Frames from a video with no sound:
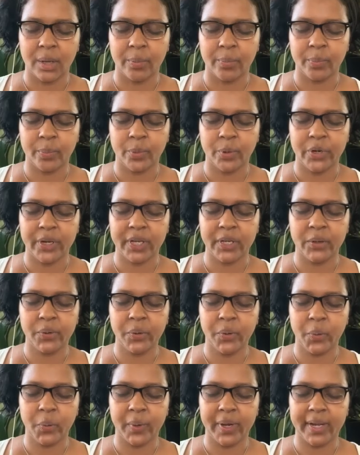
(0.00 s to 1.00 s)
And bring
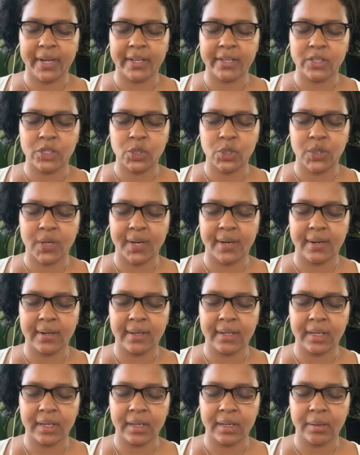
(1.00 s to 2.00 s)
your awareness
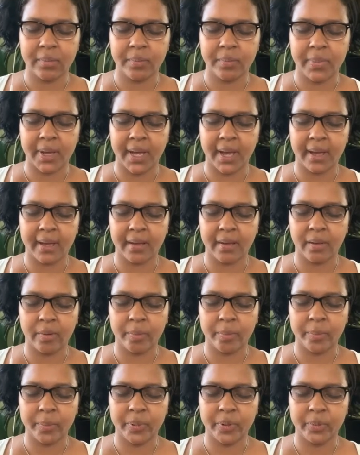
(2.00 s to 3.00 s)
gently back
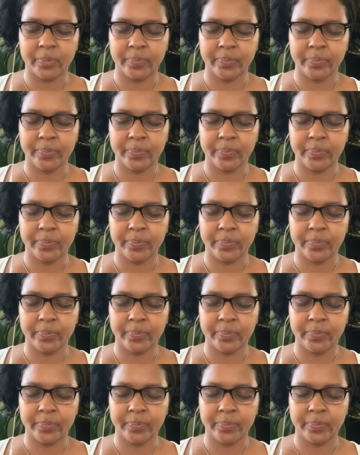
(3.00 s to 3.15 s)
up,